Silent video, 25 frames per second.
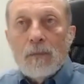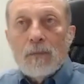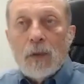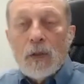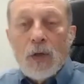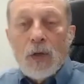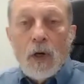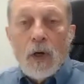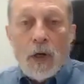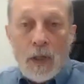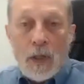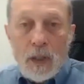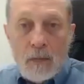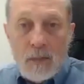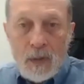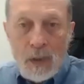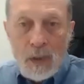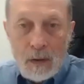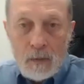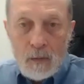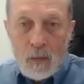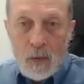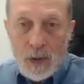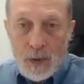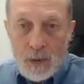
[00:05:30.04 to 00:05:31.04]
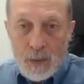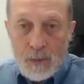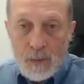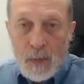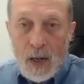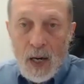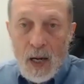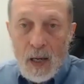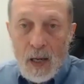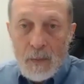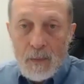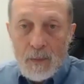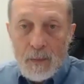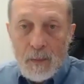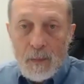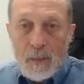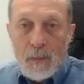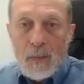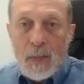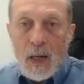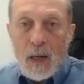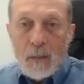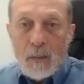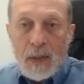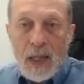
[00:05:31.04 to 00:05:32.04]
curcumin with
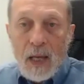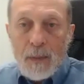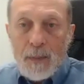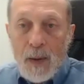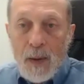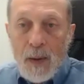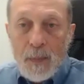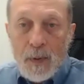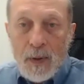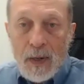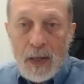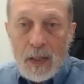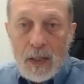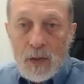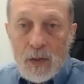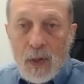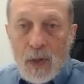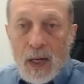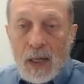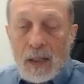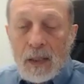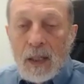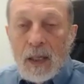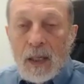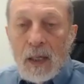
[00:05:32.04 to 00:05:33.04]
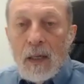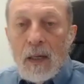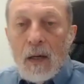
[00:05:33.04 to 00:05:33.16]
black pepper extract.